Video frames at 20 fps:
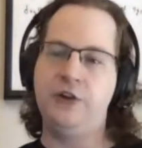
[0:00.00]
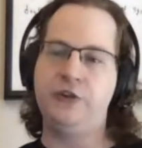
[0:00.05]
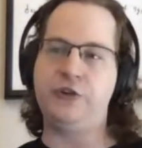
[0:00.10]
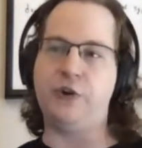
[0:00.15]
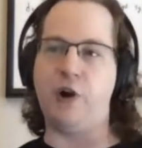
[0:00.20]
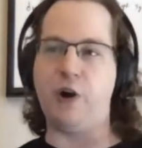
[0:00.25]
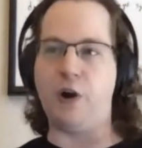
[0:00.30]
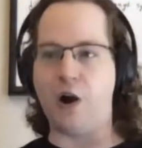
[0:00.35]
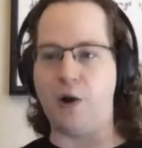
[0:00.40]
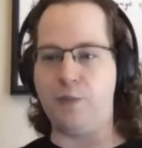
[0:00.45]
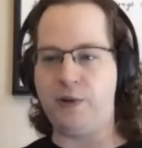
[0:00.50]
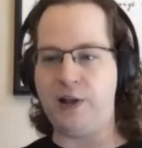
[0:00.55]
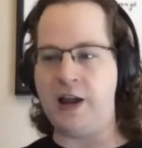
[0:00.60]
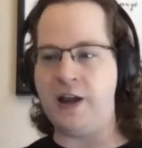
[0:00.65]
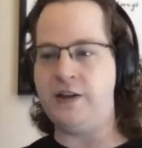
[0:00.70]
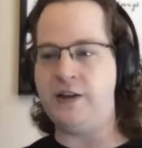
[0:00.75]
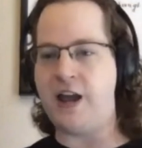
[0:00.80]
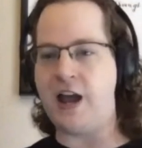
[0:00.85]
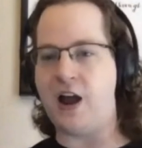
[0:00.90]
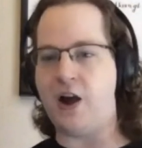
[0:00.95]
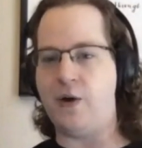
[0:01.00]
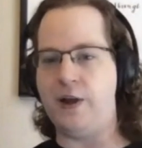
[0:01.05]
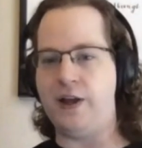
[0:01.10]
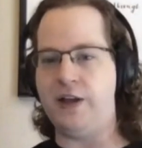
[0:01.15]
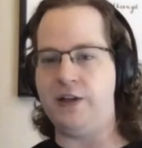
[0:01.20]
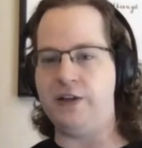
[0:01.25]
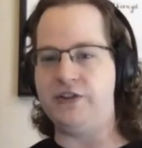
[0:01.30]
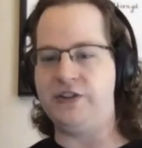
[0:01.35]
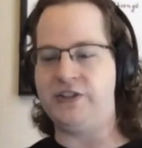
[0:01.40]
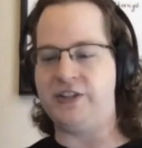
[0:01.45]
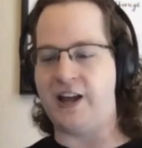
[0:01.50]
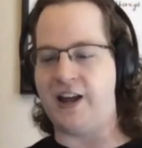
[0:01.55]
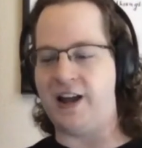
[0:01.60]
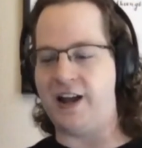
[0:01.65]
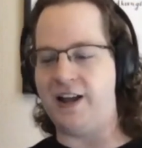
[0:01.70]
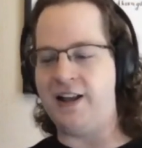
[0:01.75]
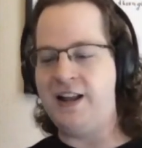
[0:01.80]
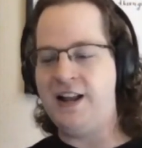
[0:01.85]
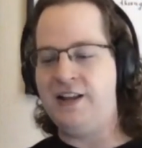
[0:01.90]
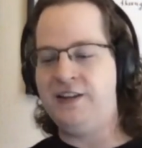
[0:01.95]
So our, our plan now is
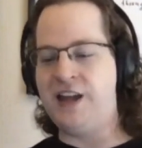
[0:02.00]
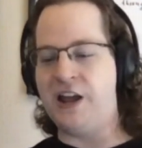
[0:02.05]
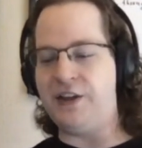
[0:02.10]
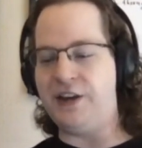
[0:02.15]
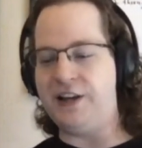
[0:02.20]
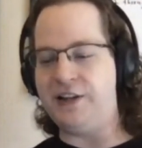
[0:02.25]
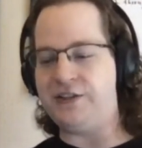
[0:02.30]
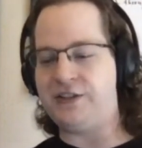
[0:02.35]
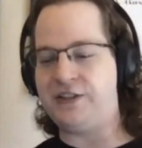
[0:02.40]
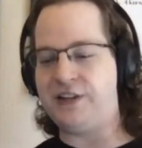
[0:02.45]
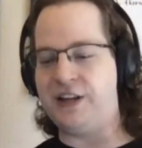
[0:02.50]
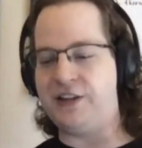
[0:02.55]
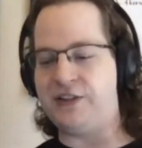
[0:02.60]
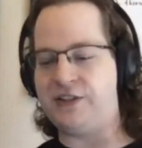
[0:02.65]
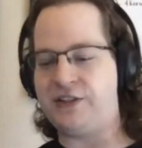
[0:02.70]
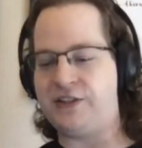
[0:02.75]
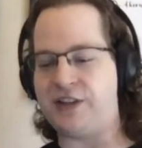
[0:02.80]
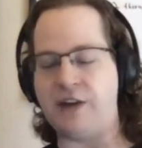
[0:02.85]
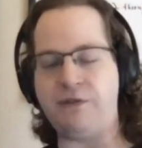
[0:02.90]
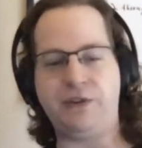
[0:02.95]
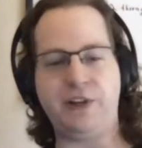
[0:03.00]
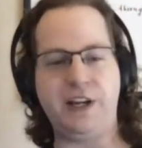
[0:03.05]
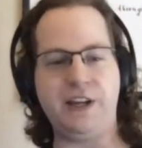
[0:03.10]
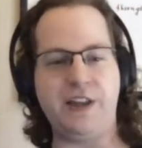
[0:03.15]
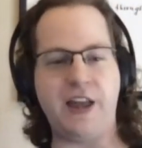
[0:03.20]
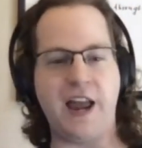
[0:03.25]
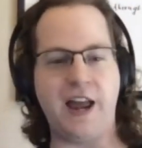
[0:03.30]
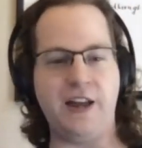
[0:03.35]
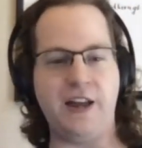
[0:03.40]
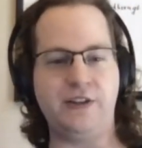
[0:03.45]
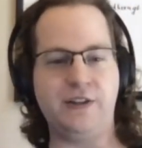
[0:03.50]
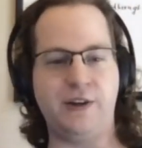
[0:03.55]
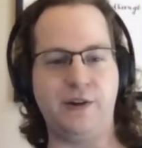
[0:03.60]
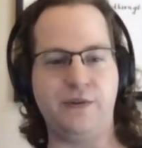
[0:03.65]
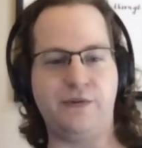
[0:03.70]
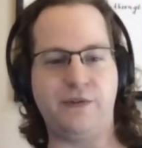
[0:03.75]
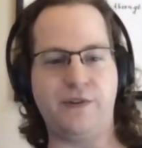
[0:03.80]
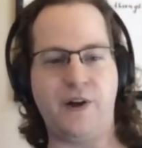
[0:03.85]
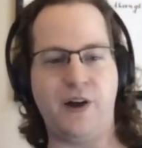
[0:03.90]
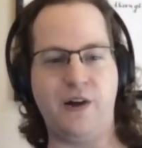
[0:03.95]
uh, now that it's it's safely in the hands
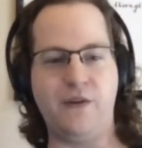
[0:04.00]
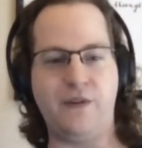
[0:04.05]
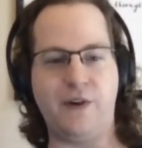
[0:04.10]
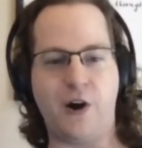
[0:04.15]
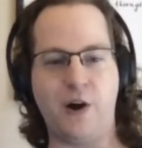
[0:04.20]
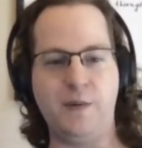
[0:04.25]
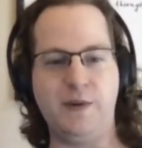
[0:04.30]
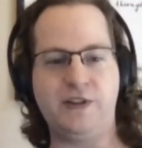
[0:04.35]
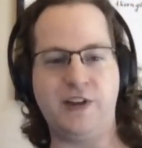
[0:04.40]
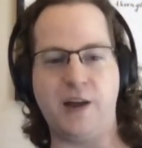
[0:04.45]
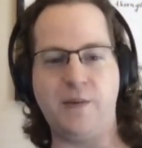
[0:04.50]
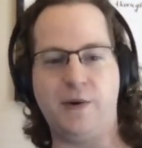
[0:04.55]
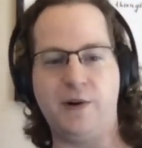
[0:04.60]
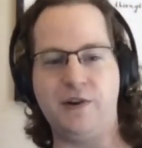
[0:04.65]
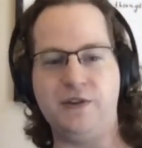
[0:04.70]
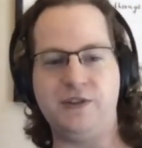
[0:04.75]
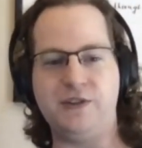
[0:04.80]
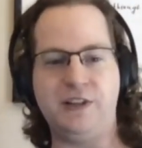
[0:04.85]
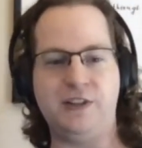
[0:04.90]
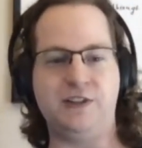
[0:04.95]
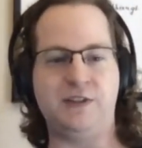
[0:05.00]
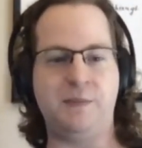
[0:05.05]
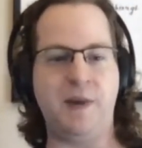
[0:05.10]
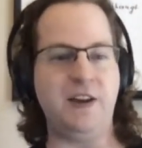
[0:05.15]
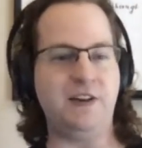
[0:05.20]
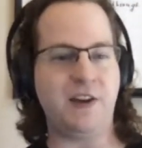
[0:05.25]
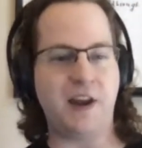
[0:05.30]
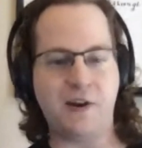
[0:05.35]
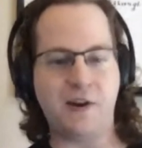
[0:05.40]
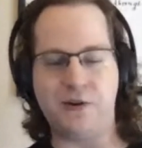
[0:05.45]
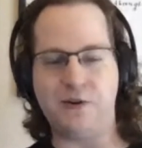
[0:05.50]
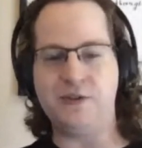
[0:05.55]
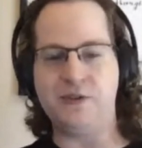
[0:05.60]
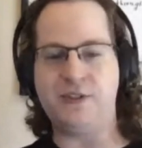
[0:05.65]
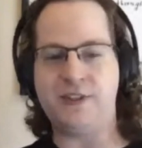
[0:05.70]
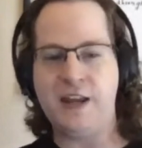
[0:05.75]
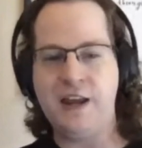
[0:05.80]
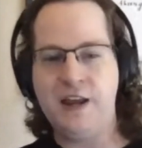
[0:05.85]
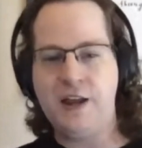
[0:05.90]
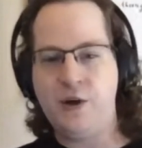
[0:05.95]
of, of Army Cyber as its
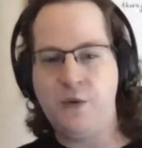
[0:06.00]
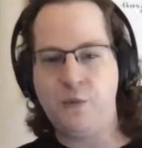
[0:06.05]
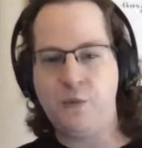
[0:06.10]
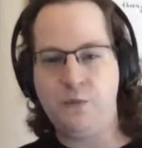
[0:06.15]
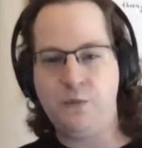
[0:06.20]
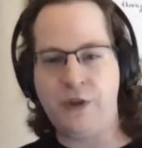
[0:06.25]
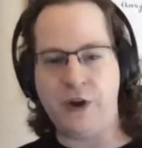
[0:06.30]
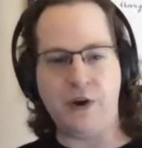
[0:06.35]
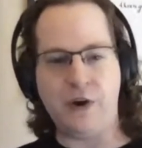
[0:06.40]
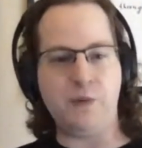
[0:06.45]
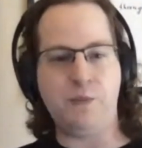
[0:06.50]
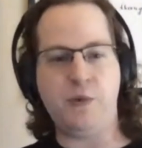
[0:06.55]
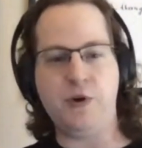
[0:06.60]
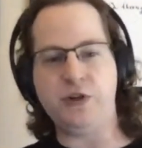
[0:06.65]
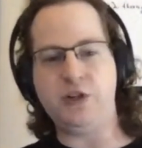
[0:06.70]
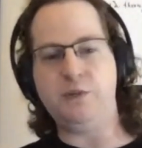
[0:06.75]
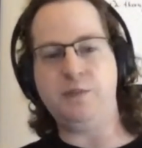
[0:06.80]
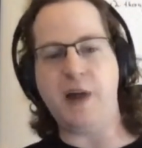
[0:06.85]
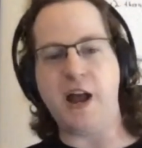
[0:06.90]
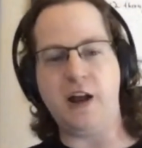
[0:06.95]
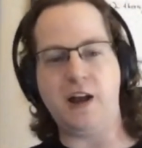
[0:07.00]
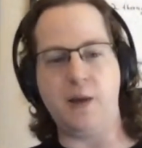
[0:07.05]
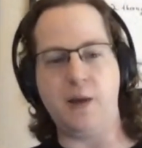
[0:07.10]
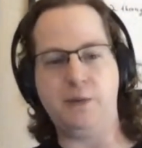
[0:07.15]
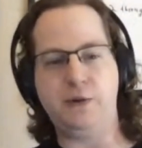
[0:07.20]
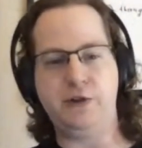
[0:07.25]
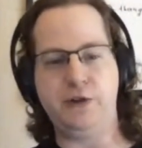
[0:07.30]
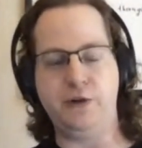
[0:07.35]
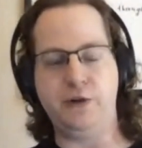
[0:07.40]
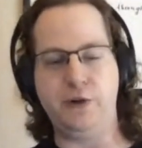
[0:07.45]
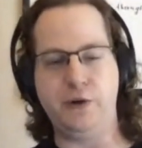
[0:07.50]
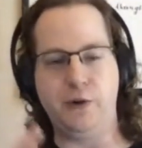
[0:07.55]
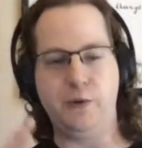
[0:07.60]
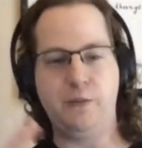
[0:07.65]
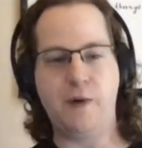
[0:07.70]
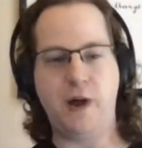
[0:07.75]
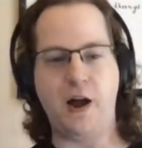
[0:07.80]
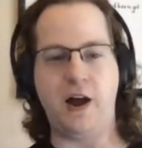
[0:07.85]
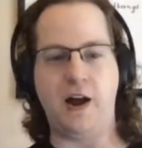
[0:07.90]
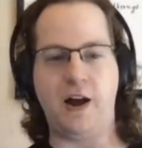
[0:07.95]
maintainers, they're going to push it back up
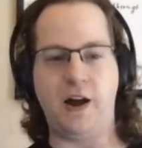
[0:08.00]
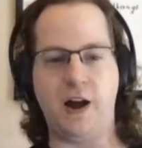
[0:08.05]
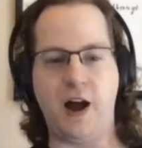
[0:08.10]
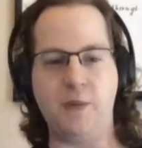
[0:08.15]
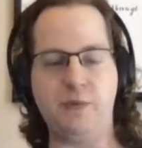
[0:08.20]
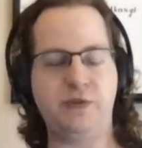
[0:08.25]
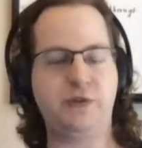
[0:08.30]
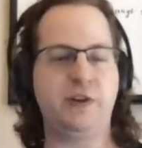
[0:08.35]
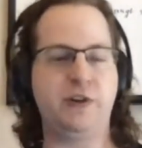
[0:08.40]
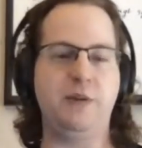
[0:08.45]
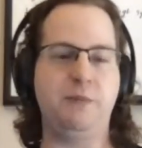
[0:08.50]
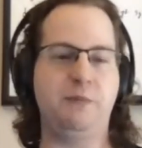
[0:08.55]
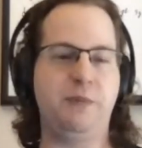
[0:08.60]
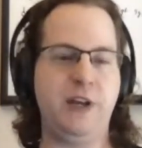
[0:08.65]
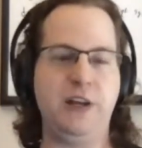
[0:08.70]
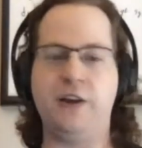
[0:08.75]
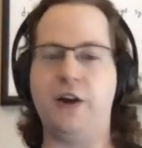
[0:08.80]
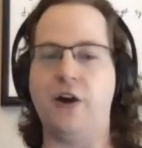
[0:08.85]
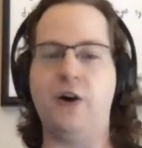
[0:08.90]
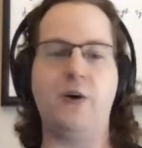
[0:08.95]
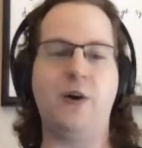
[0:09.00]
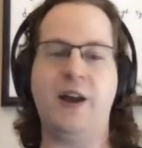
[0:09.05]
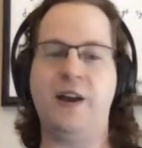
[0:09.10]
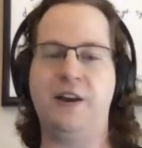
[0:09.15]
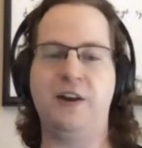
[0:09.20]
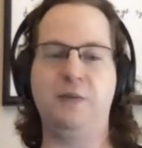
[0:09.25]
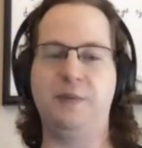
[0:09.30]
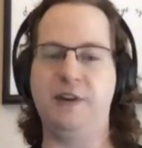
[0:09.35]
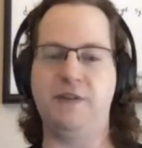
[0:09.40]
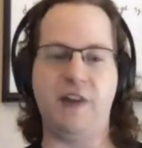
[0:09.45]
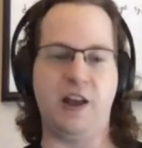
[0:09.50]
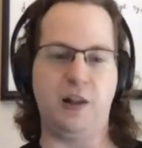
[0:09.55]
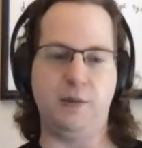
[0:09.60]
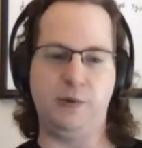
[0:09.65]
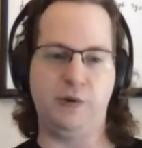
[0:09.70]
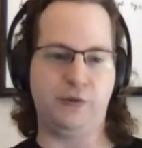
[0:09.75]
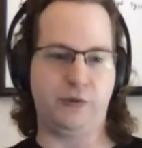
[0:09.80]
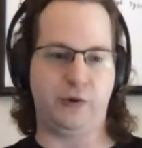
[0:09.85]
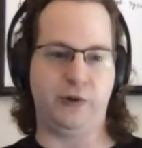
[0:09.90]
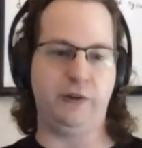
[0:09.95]
to uh, upstream Pico, and it'll be
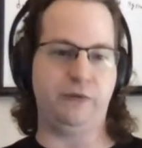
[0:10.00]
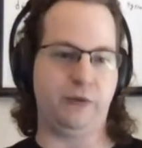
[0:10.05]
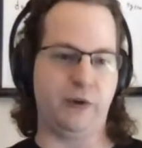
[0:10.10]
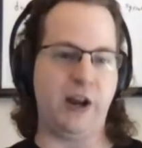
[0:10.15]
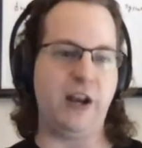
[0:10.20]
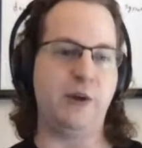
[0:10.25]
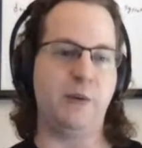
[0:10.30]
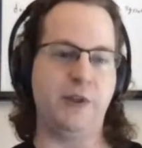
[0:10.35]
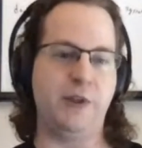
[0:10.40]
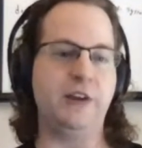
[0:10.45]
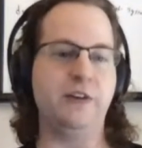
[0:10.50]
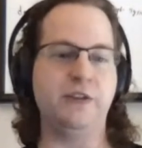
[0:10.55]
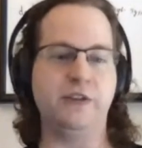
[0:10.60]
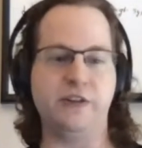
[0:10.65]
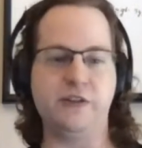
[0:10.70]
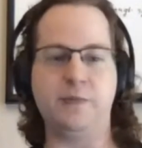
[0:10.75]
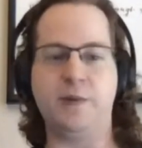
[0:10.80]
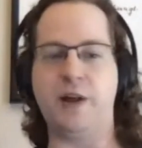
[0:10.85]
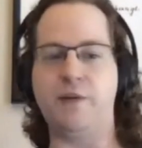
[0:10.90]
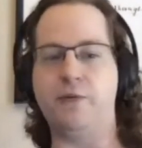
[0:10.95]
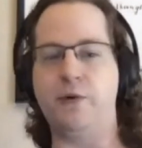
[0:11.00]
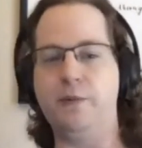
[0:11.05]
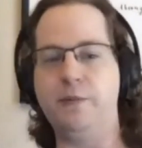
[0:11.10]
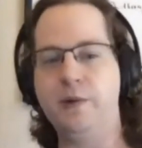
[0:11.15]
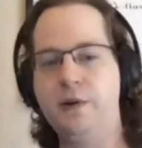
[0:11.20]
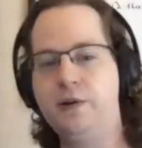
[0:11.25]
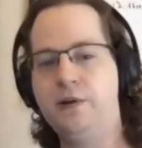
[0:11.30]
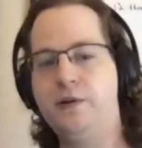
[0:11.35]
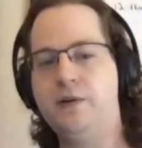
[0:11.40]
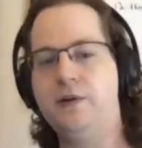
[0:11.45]
available for, for anyone that uses the platform.